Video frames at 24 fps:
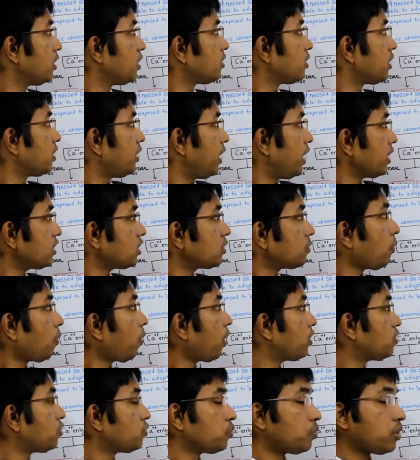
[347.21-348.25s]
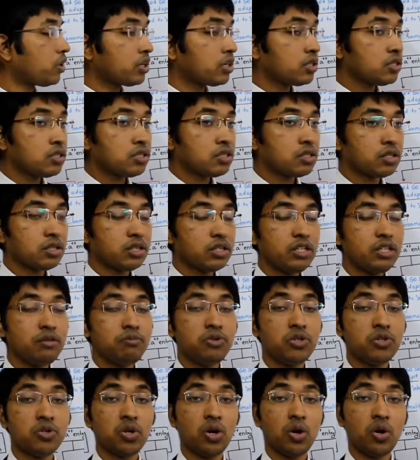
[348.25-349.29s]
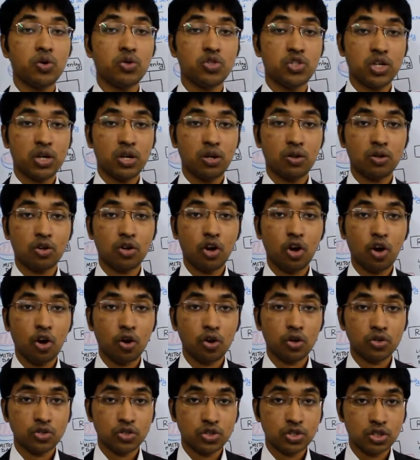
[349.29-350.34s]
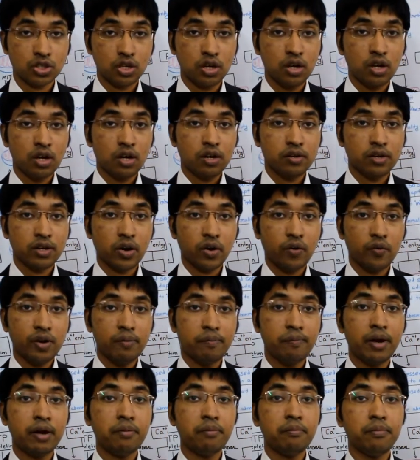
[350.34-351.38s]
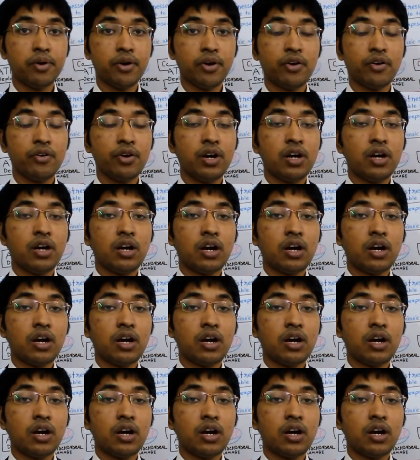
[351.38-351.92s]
The next point was immunological cause. Now remember,